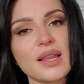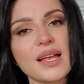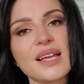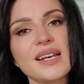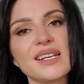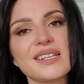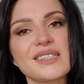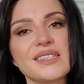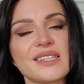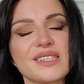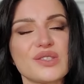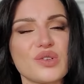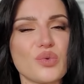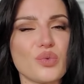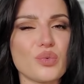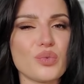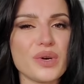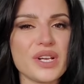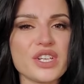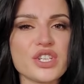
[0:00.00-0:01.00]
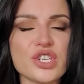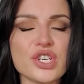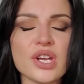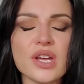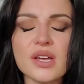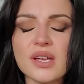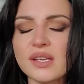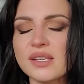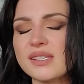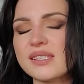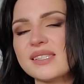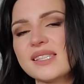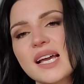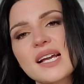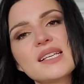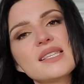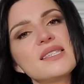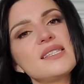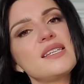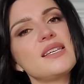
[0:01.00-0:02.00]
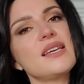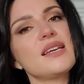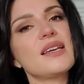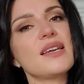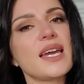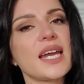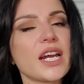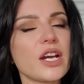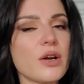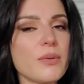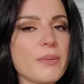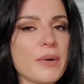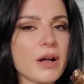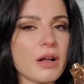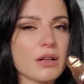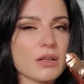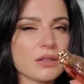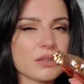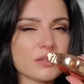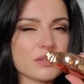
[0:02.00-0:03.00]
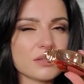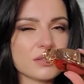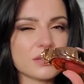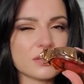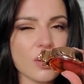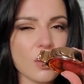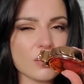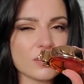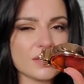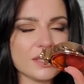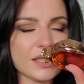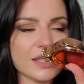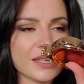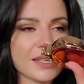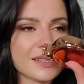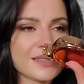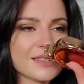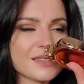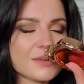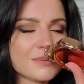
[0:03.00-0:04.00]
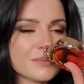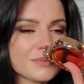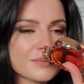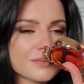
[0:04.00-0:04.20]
And it's this rich, sexy caramel saltiness